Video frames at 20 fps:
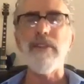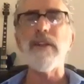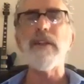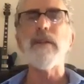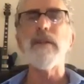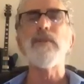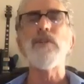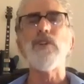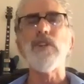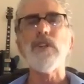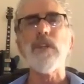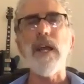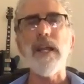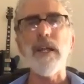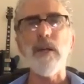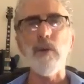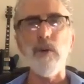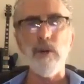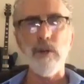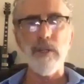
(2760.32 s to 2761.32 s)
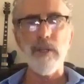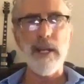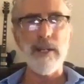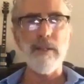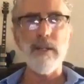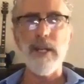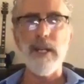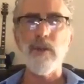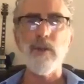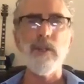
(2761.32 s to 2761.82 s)
than to push his hindquarters
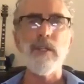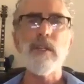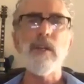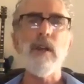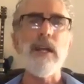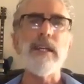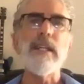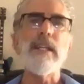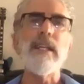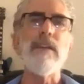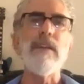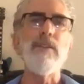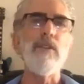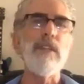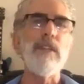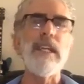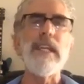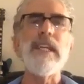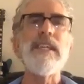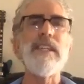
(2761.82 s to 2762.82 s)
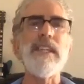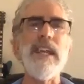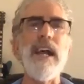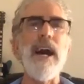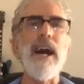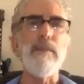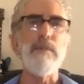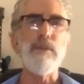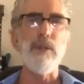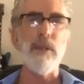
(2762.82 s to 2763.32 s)
outside. So he's trying to give you the easy
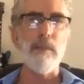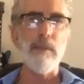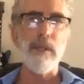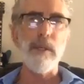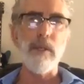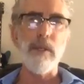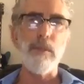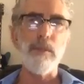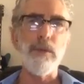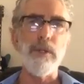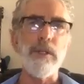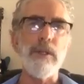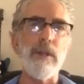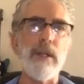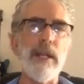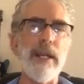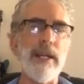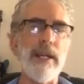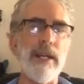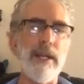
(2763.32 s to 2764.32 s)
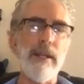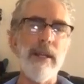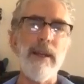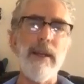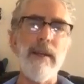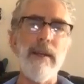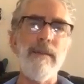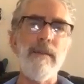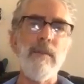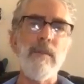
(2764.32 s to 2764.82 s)
option because you're putting your leg on.
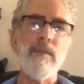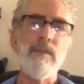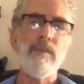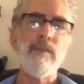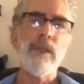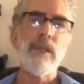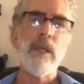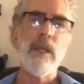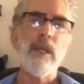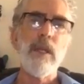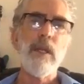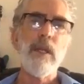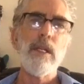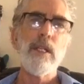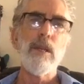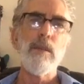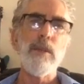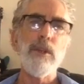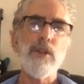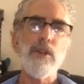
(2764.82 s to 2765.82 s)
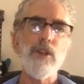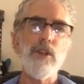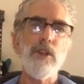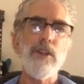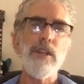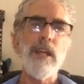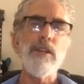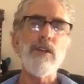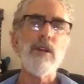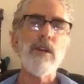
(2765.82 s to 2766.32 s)
So be sure
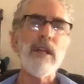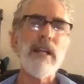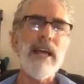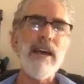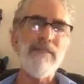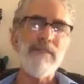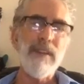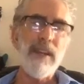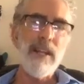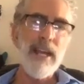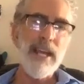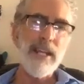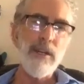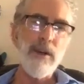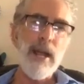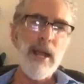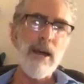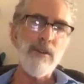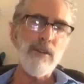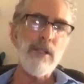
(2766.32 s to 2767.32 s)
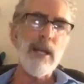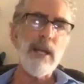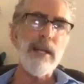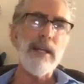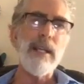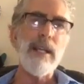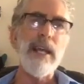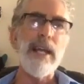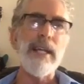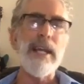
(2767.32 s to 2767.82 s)
that your left leg, your outside
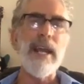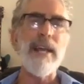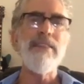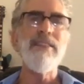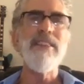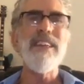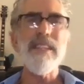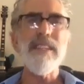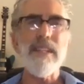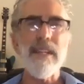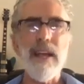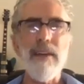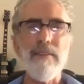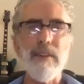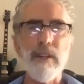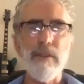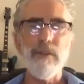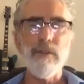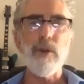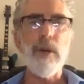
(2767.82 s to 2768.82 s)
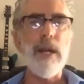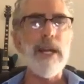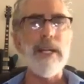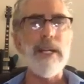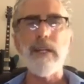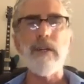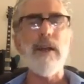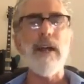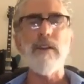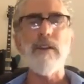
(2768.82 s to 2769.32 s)
leg, at this level of
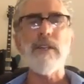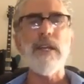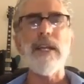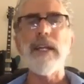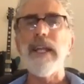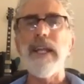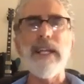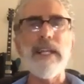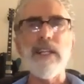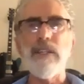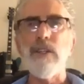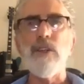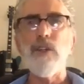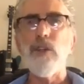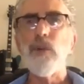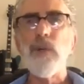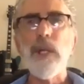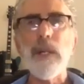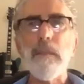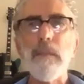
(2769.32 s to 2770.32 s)
training, your outside leg isn't doing